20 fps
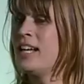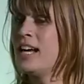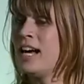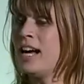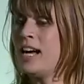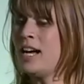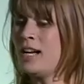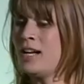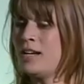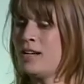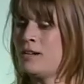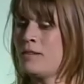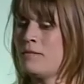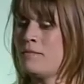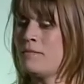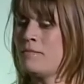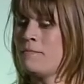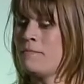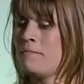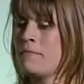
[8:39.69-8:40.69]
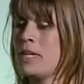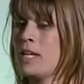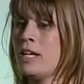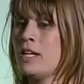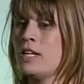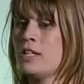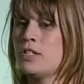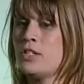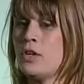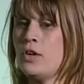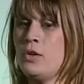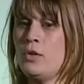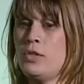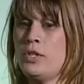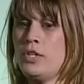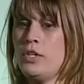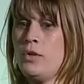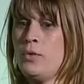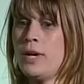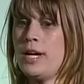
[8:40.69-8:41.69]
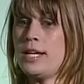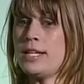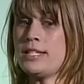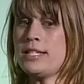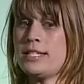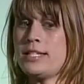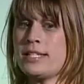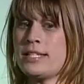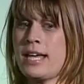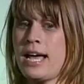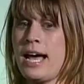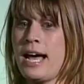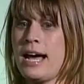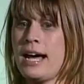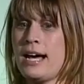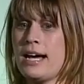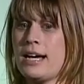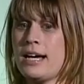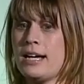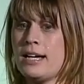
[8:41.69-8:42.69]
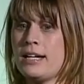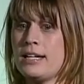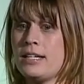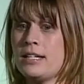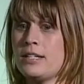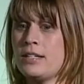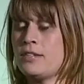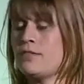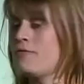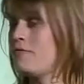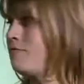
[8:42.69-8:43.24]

Um, so the U.S. has